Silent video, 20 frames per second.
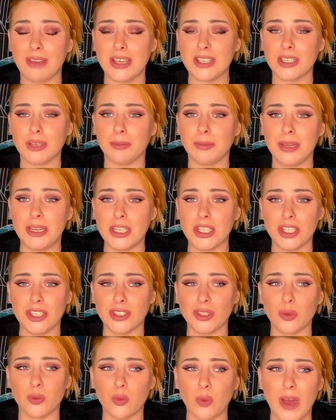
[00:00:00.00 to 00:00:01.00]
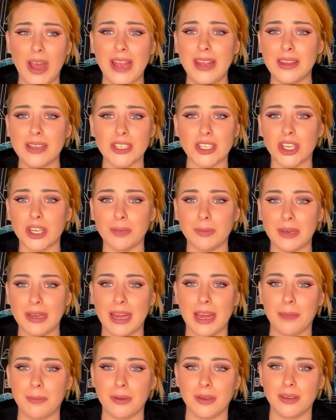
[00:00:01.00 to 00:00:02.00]
explanations of why this could have been
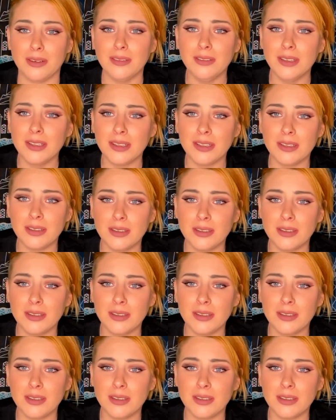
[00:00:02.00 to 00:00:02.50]
happening.